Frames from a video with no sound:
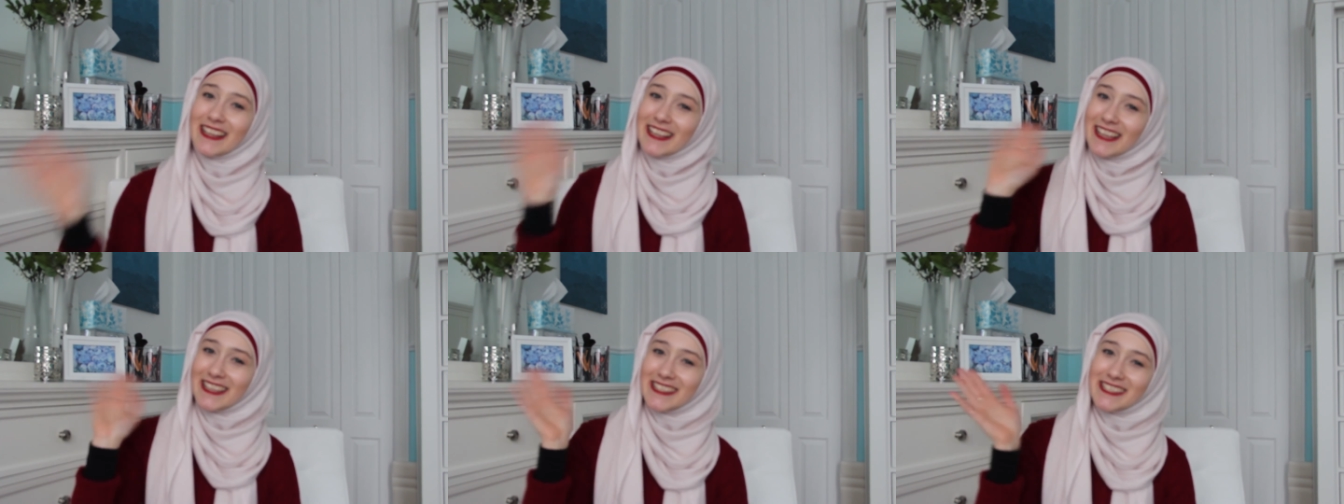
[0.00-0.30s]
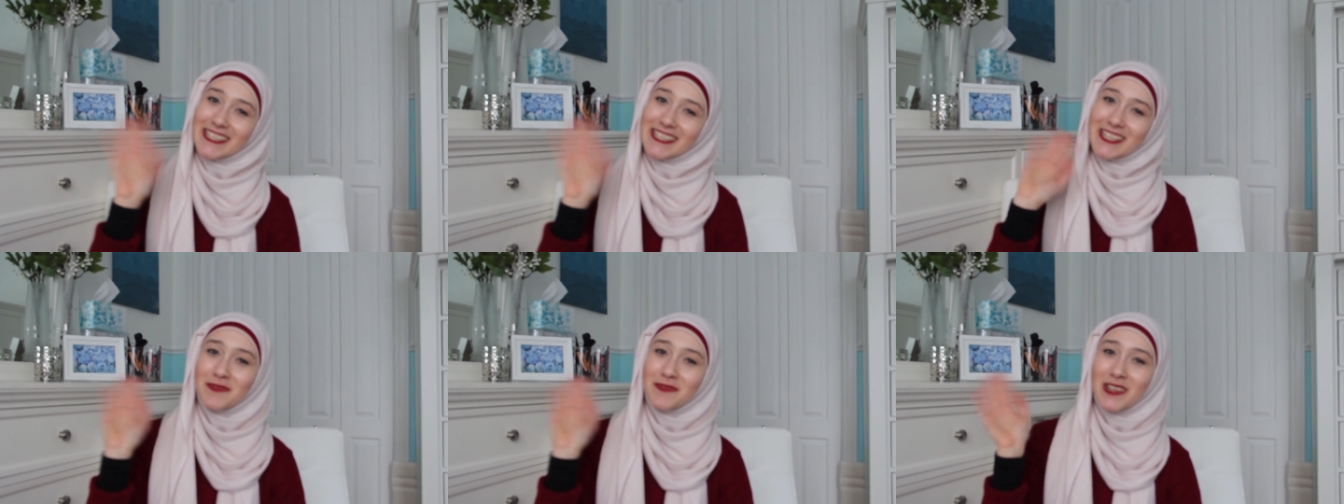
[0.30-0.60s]
I'll
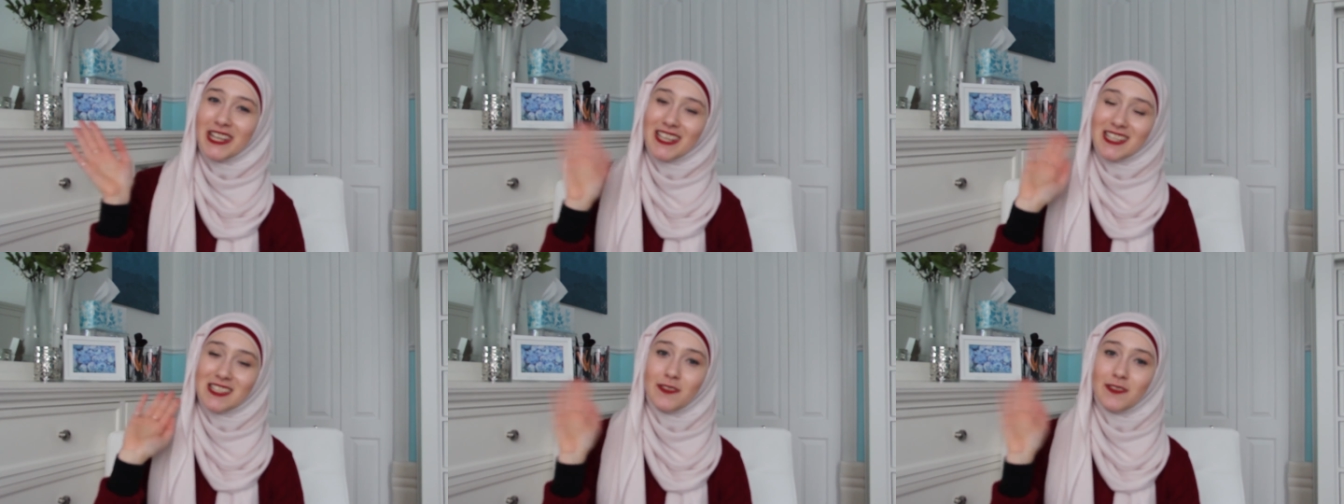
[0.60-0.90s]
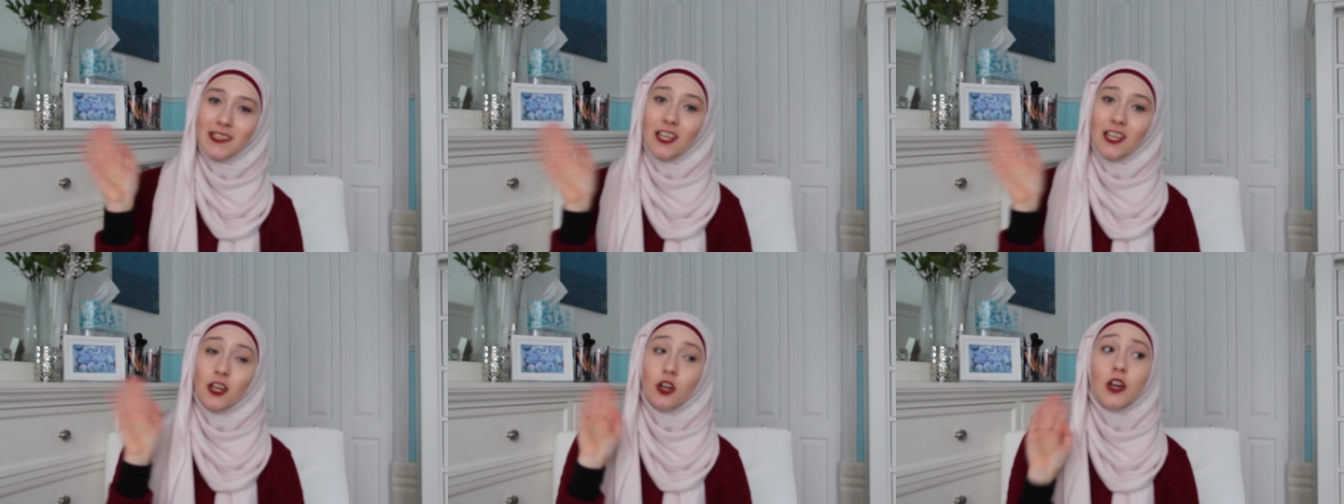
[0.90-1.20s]
see you in my next
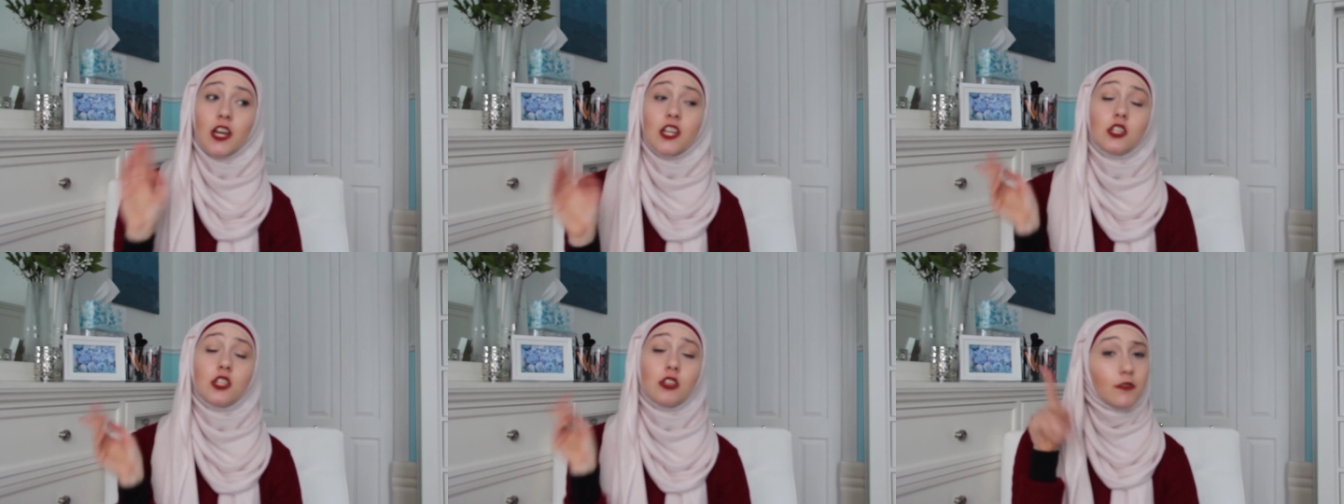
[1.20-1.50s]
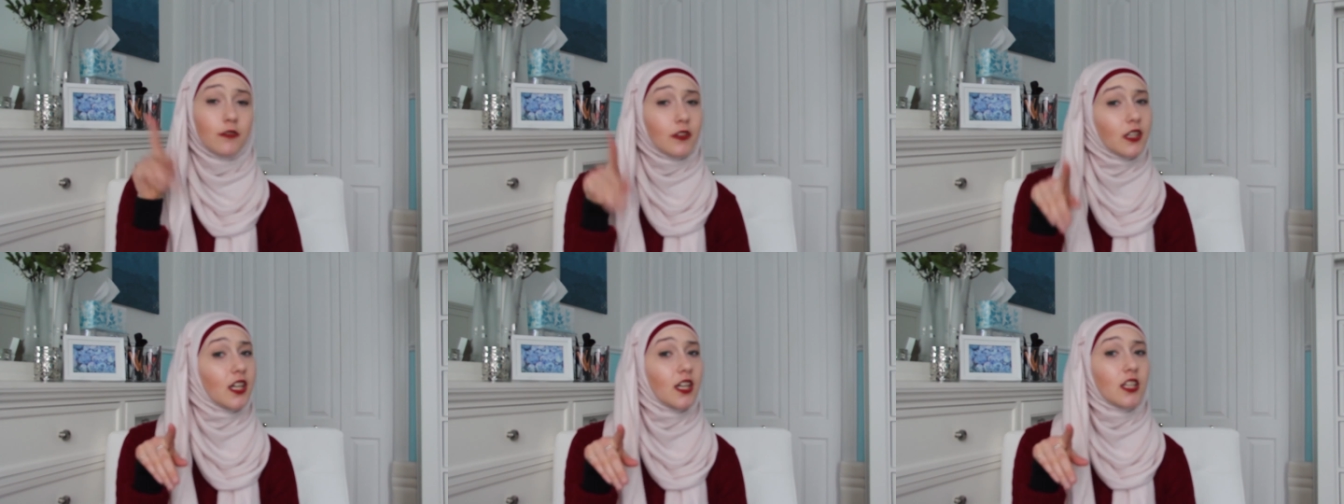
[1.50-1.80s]
video, and don't
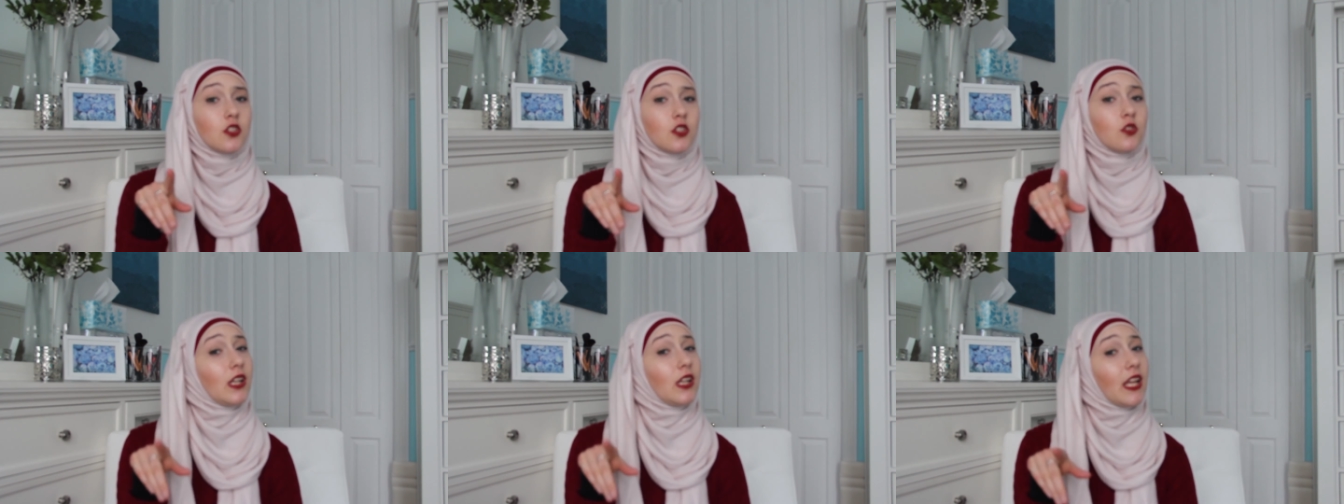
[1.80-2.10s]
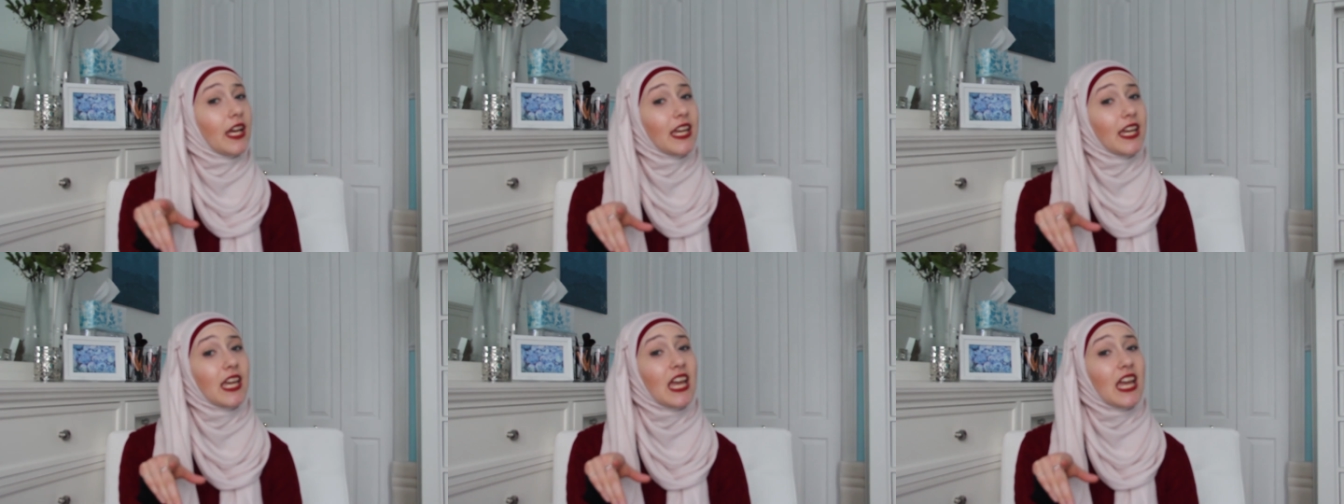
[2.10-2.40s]
forget to
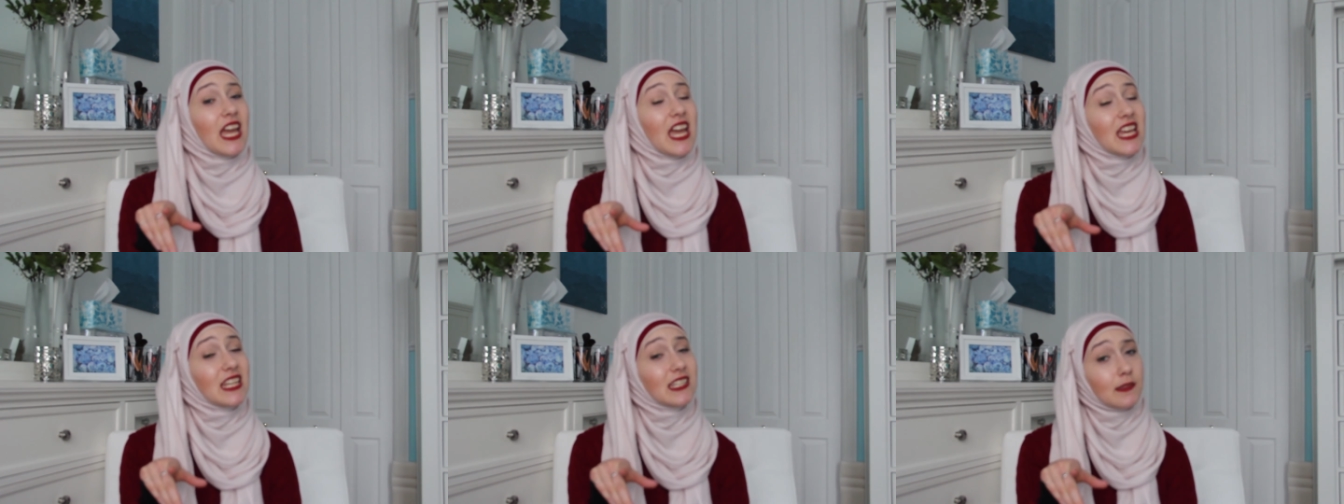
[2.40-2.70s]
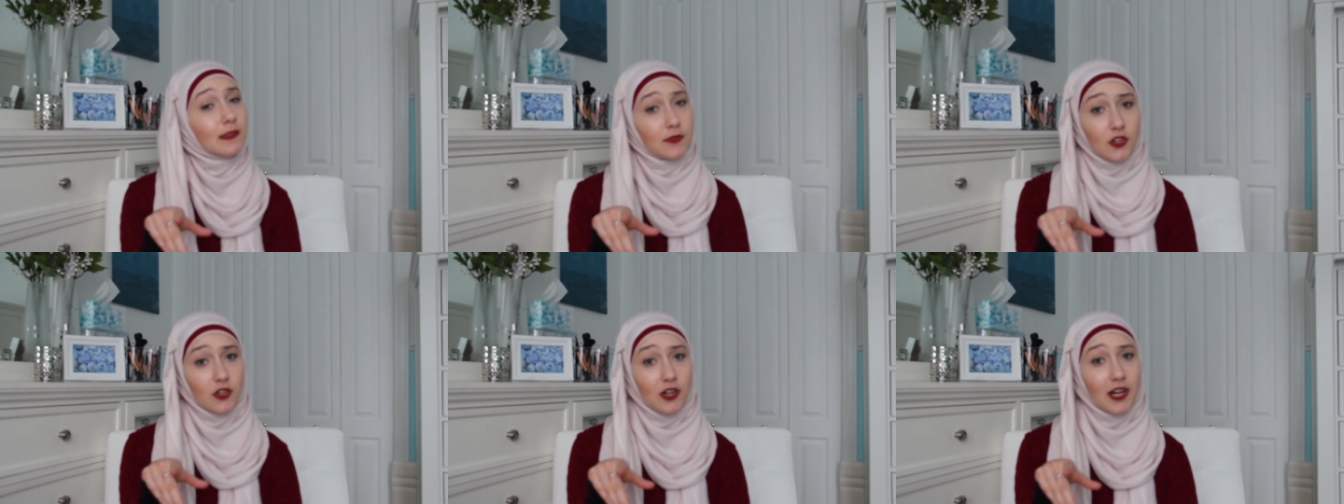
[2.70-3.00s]
like and
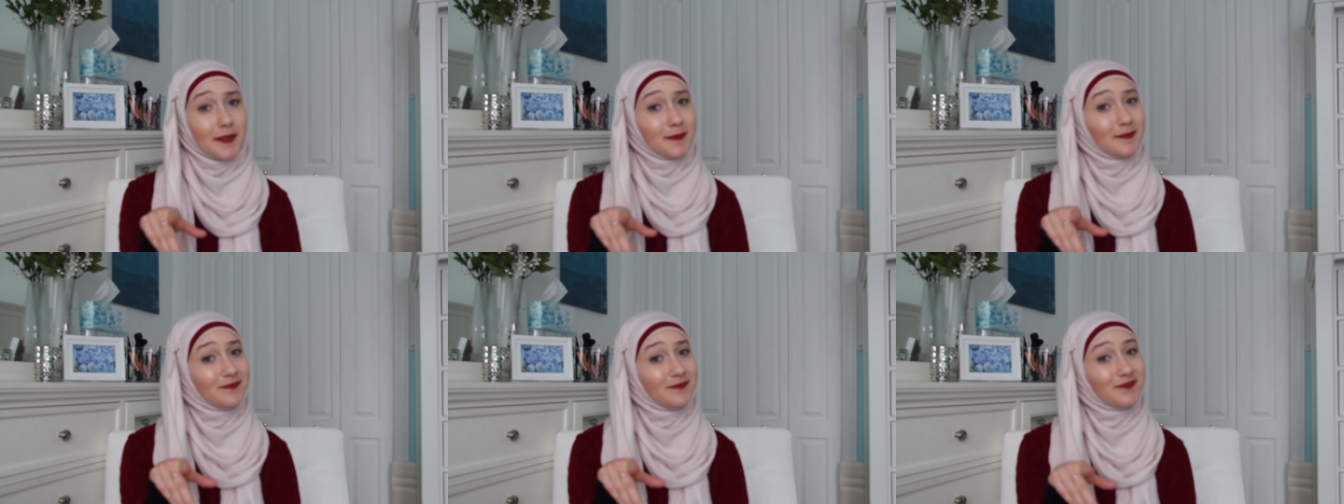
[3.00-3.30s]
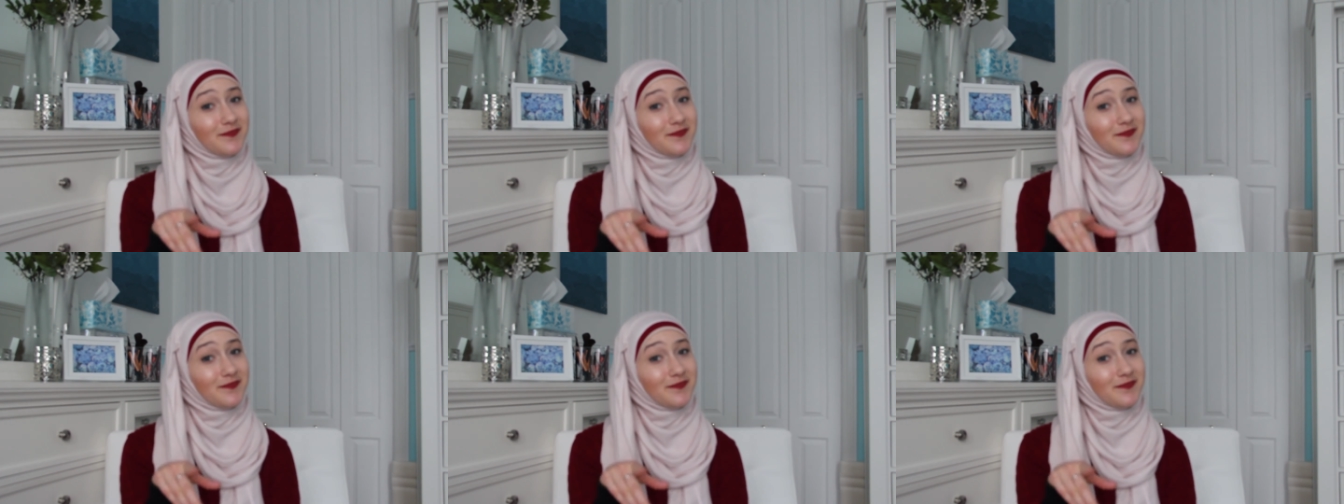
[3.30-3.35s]
subscribe.